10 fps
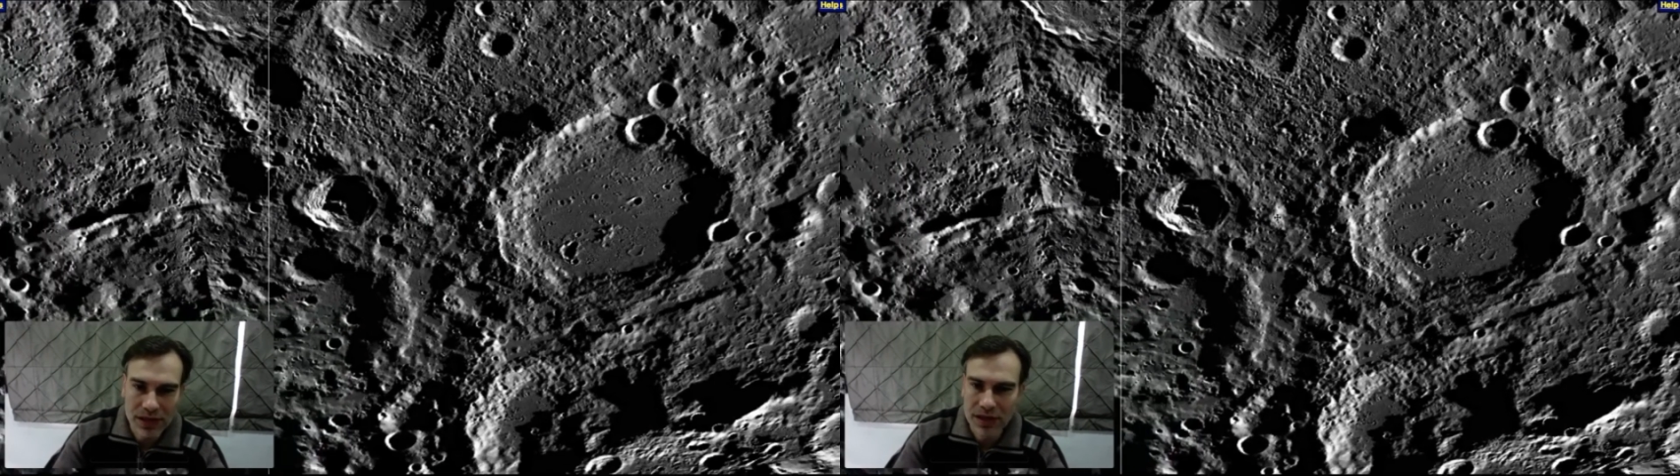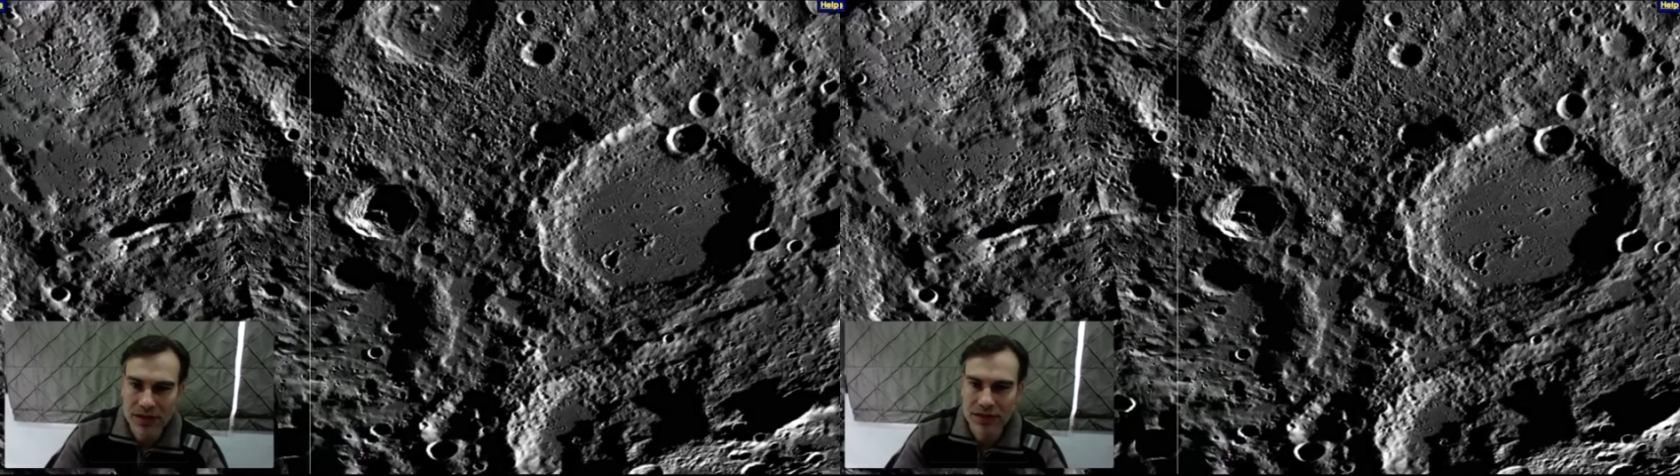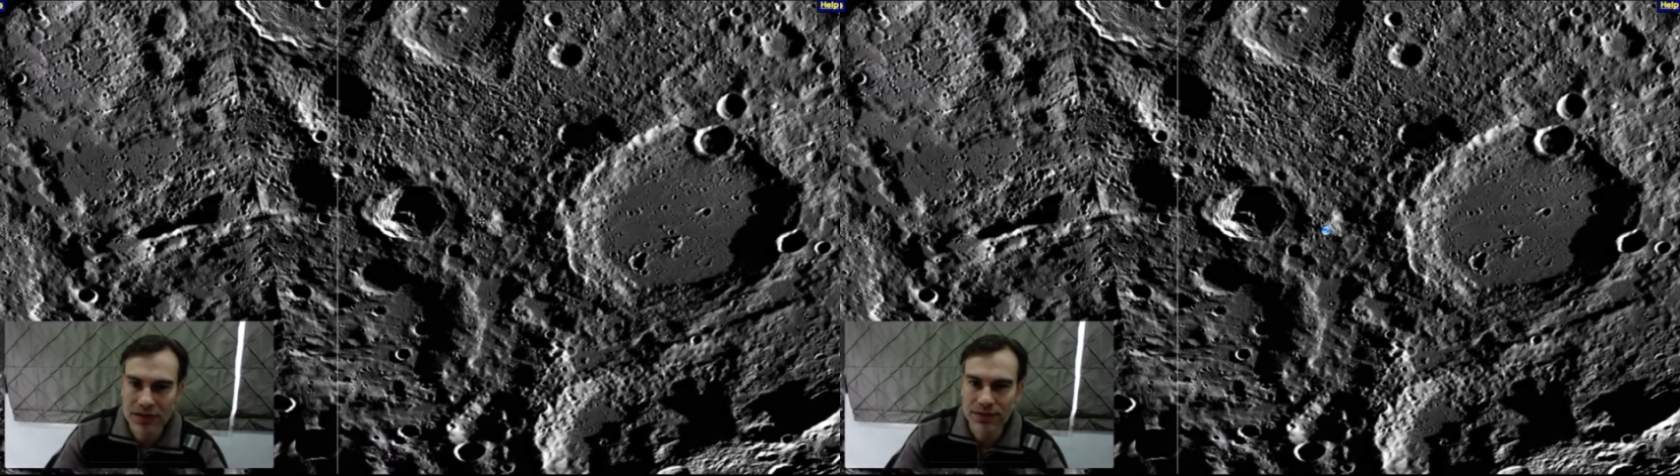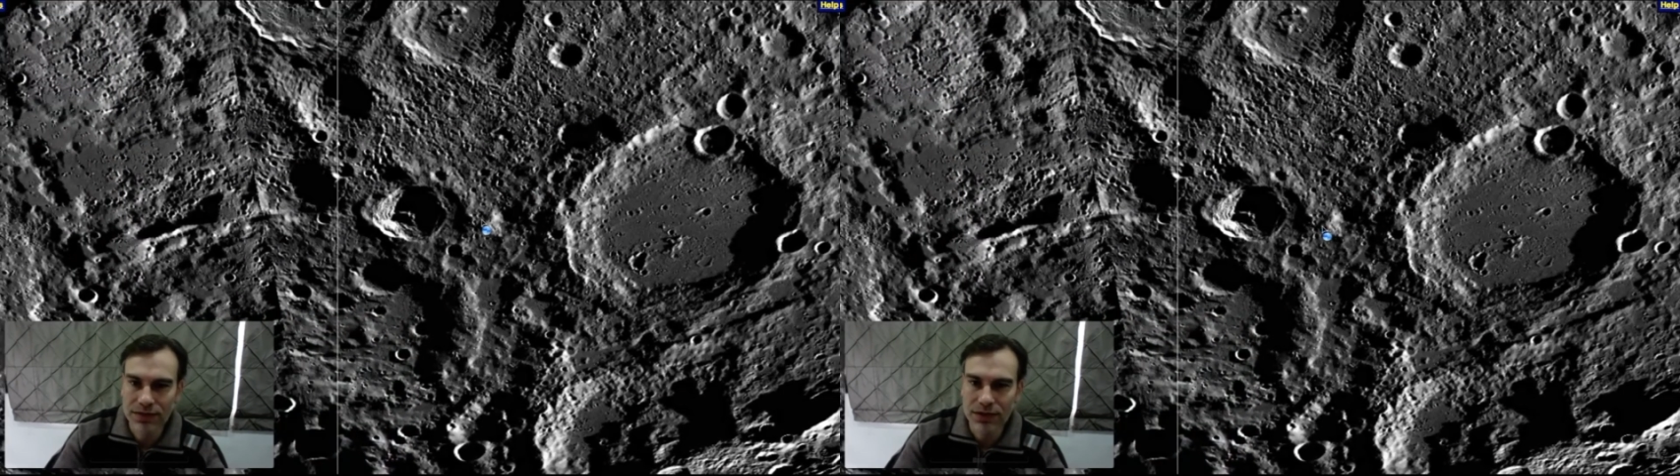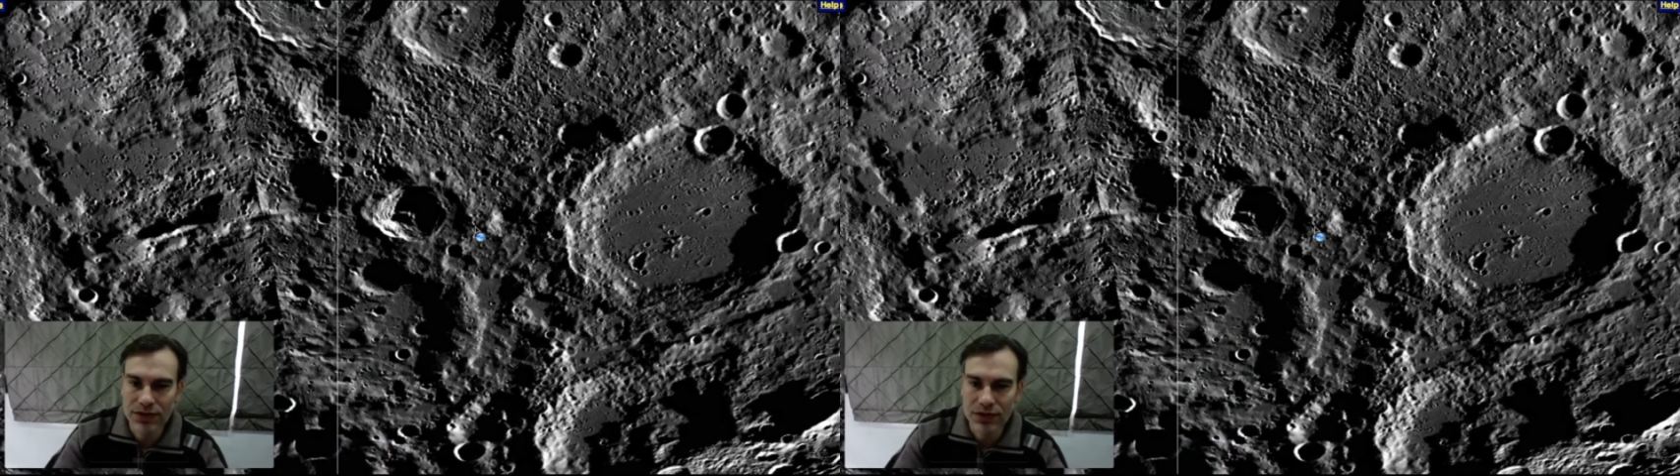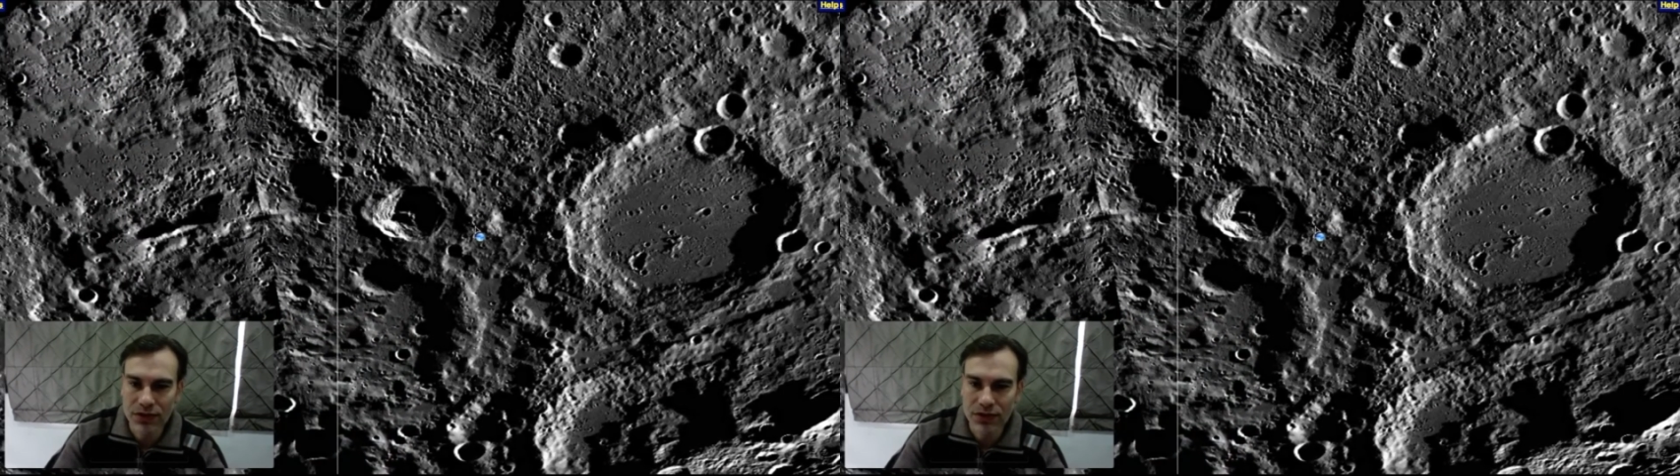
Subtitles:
on DeForest